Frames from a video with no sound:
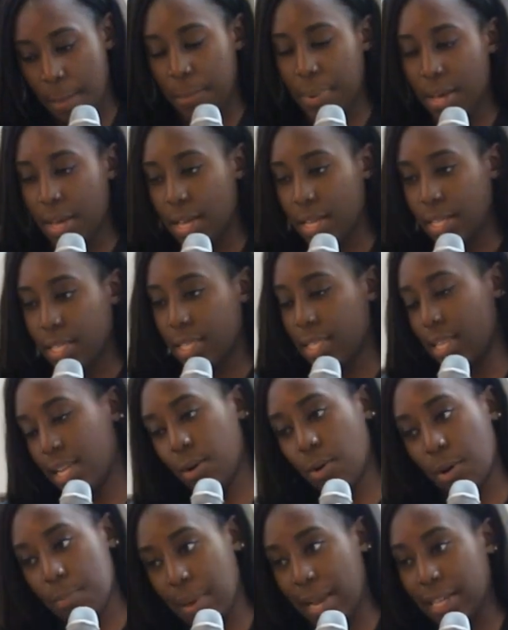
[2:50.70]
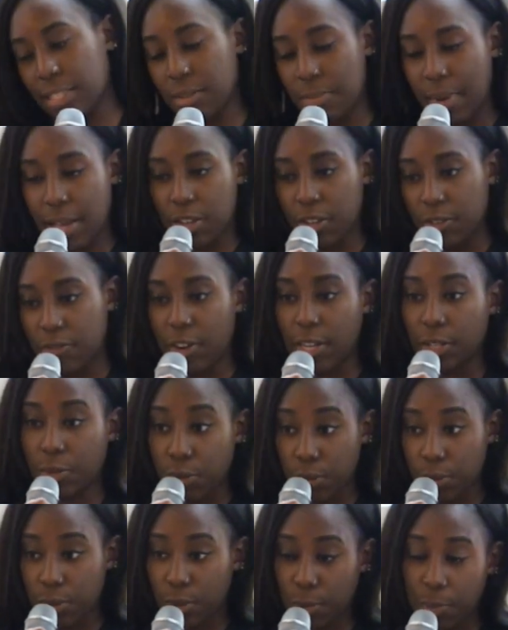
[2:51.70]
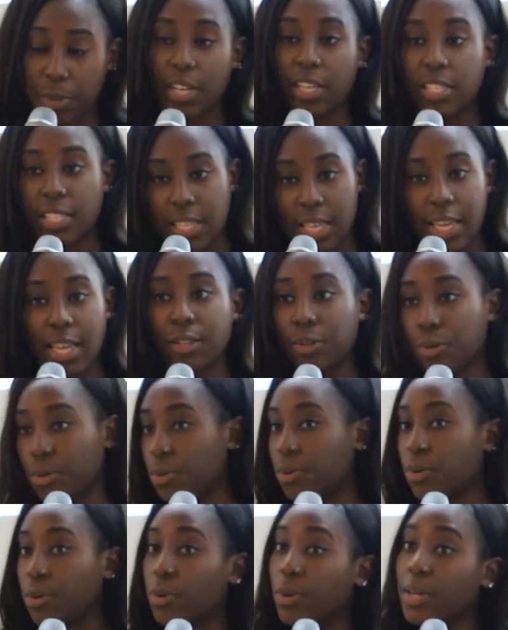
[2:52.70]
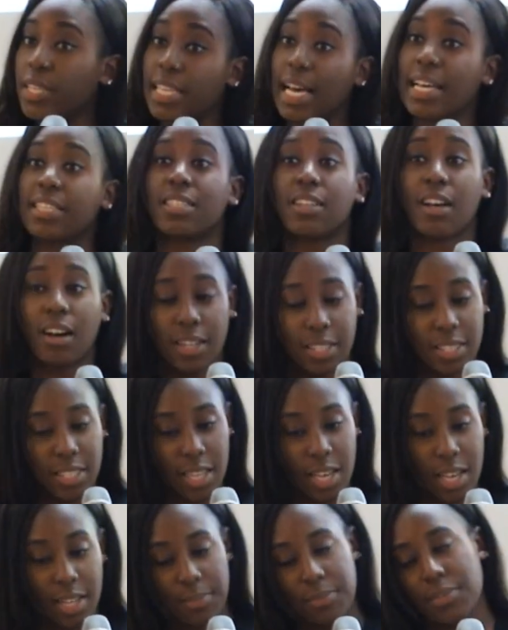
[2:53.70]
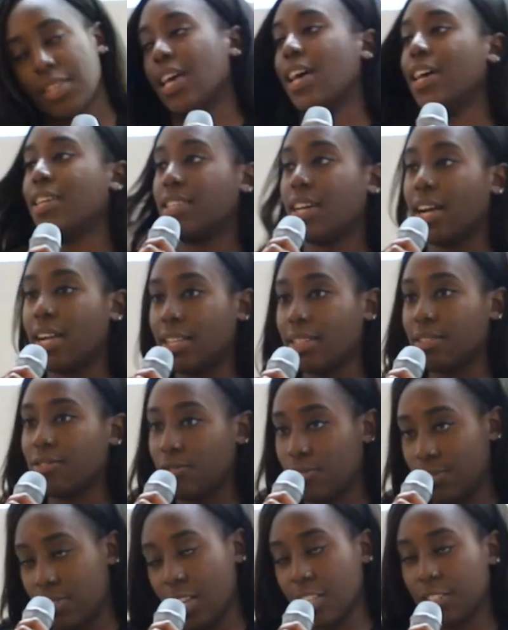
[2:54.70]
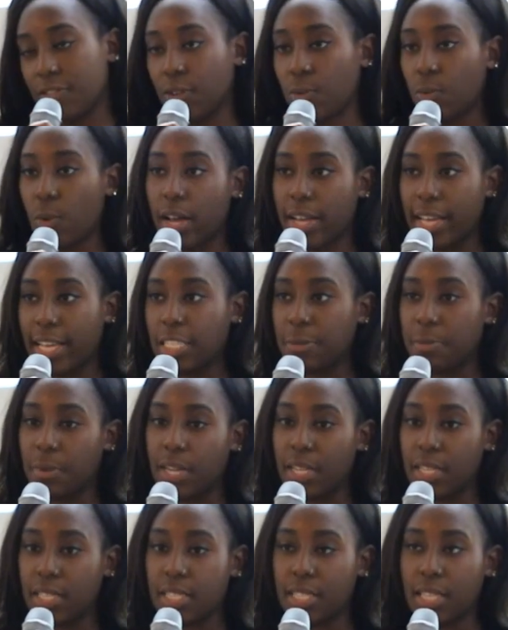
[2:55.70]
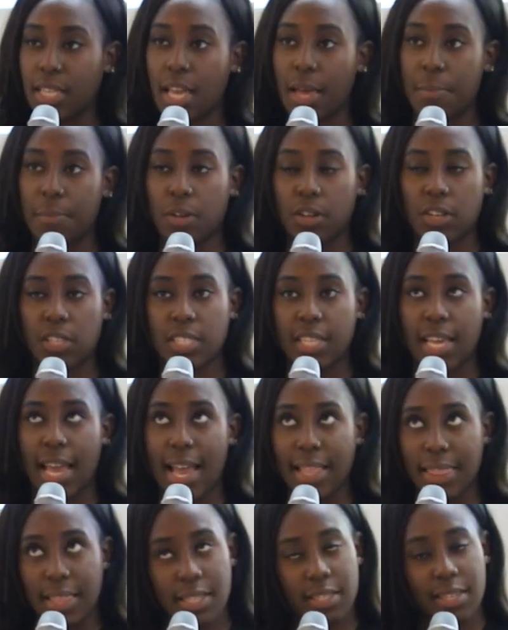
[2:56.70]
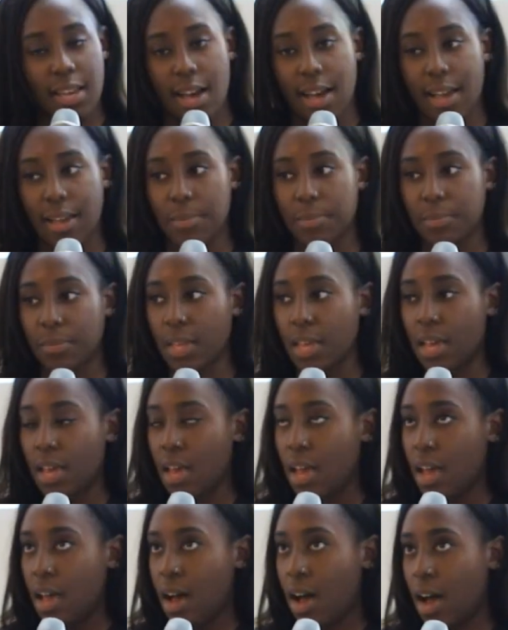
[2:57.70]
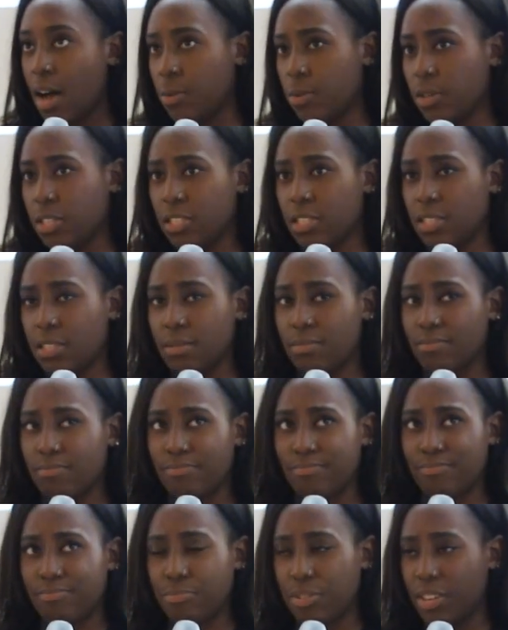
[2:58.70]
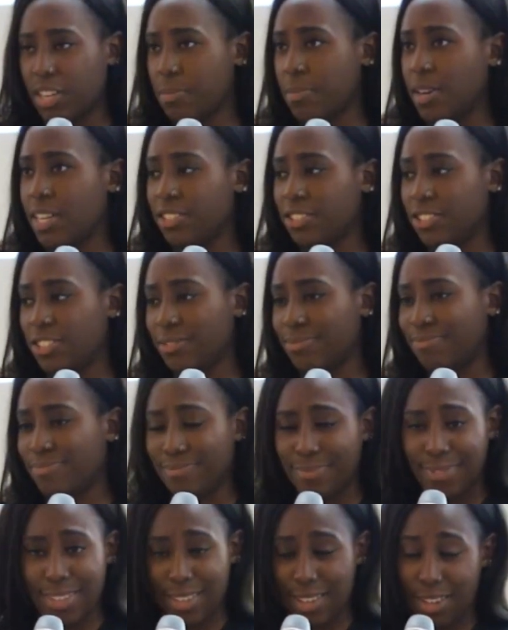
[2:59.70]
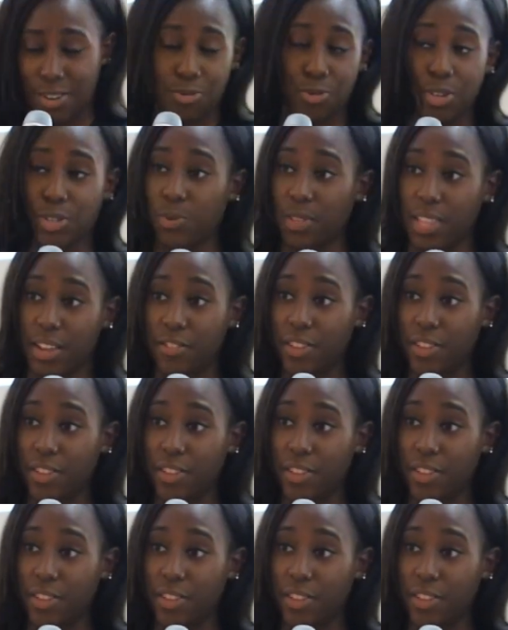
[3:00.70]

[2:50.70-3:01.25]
But then I went back to my good friend Google, because again, Google always has an answer, and I searched for work experience. And because at the time, I was pretty much annoyed with